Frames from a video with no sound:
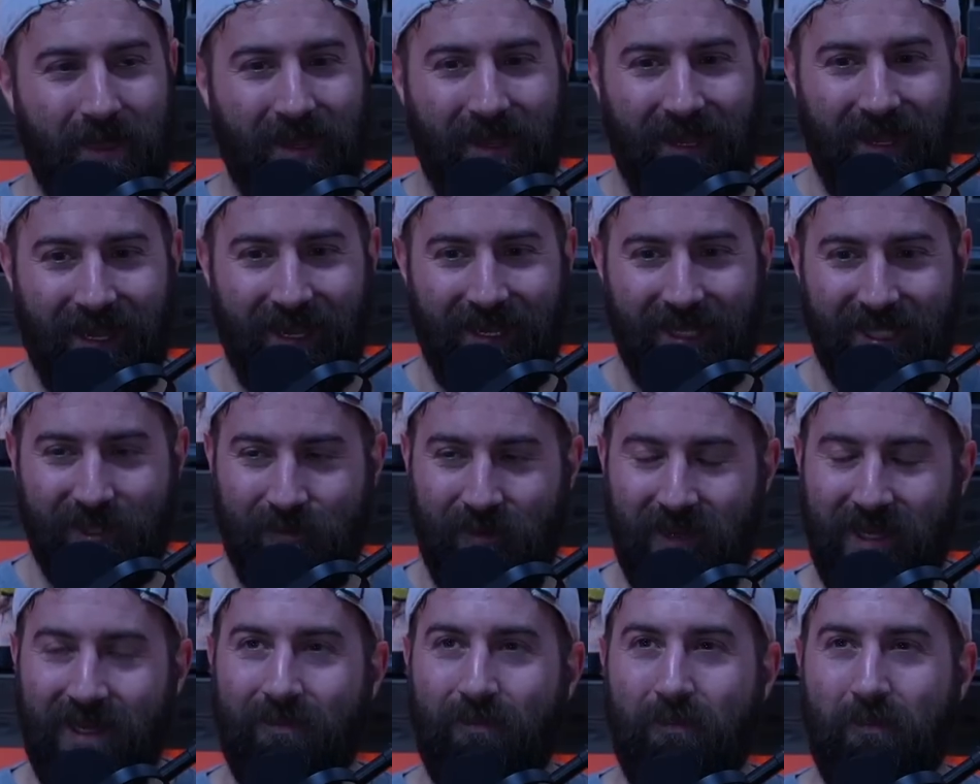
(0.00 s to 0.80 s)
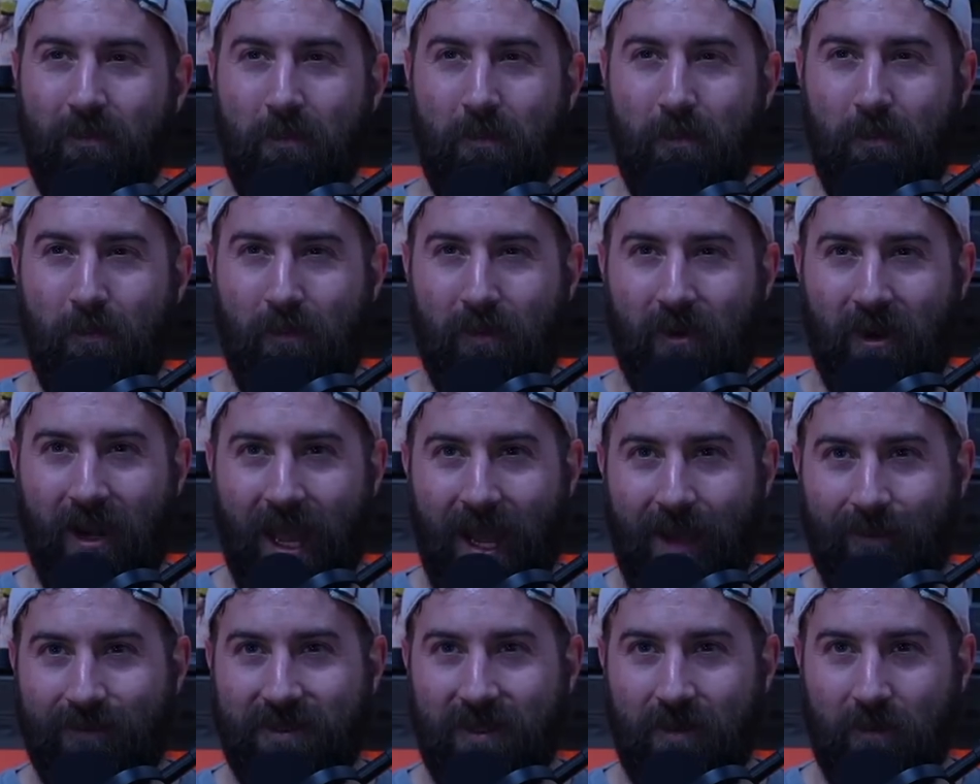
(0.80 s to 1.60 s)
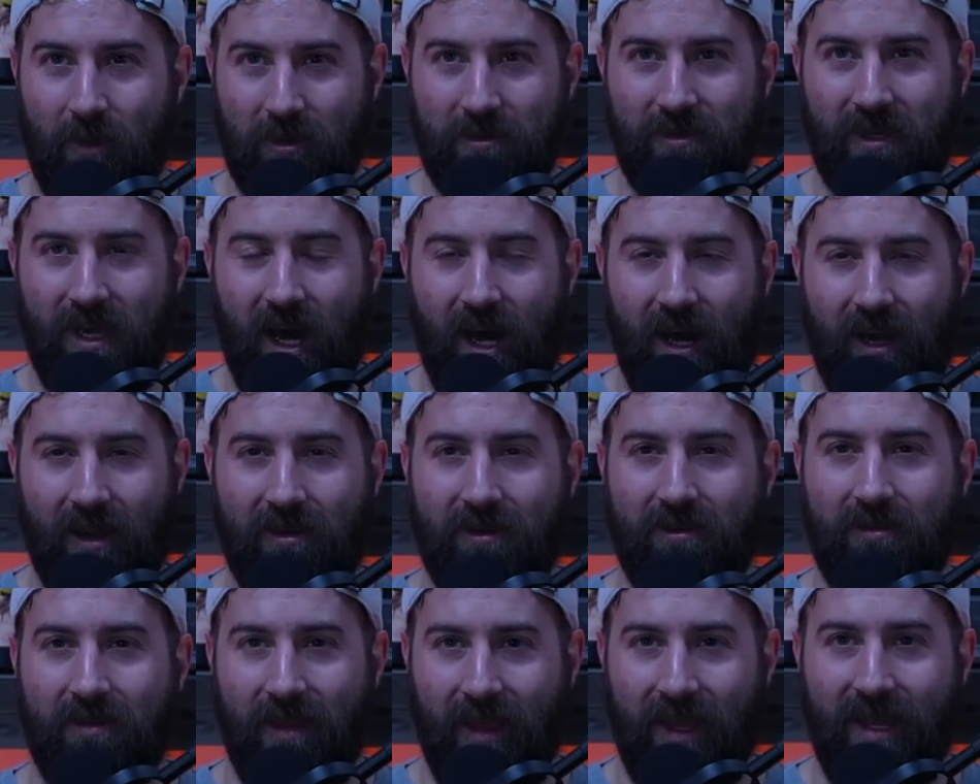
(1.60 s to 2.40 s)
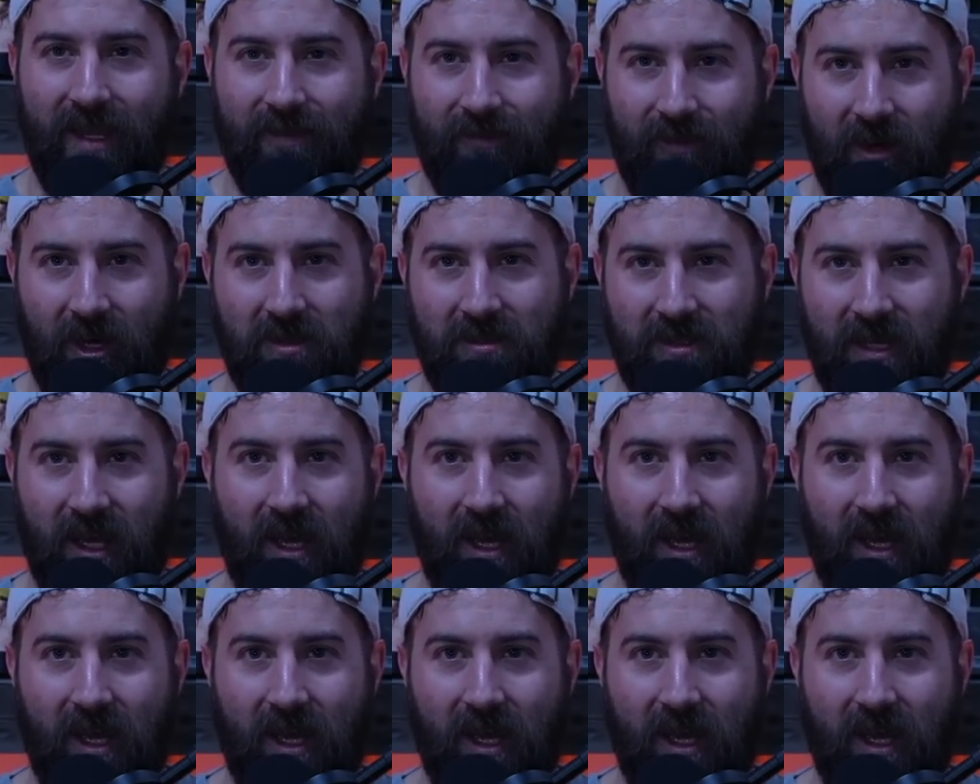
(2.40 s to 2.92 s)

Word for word: It has it's, been perhaps the most conquered land of all time.